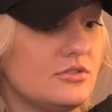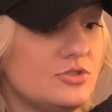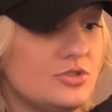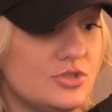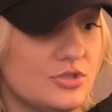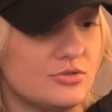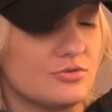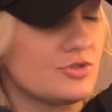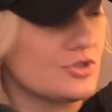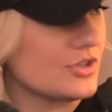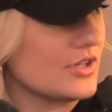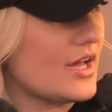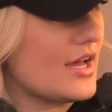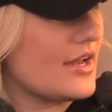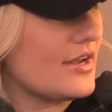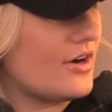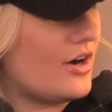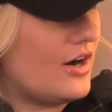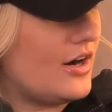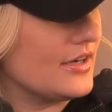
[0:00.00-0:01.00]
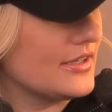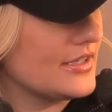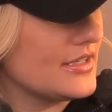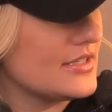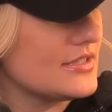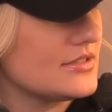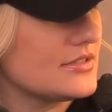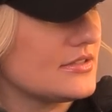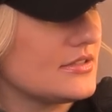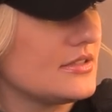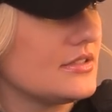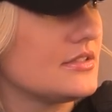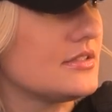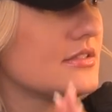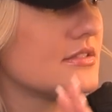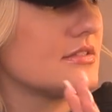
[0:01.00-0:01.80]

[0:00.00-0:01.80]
June, July, August,